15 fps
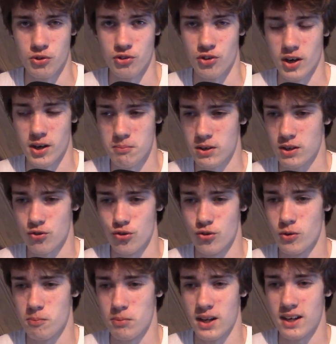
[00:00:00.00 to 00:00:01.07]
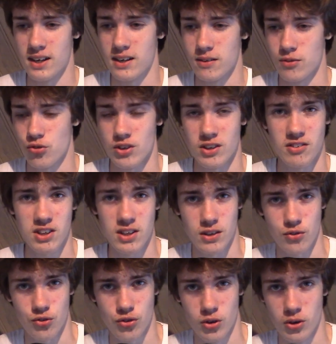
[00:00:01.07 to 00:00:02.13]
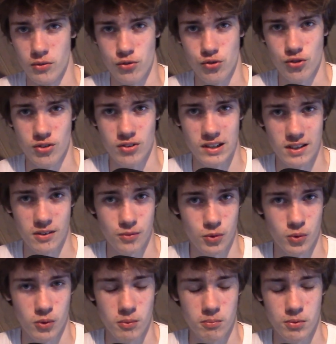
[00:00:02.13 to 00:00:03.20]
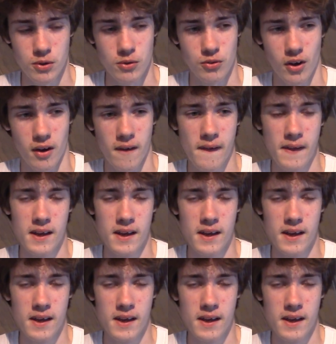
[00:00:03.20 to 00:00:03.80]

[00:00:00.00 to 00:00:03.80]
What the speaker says: the time because you're not playing CDs constantly on your computer.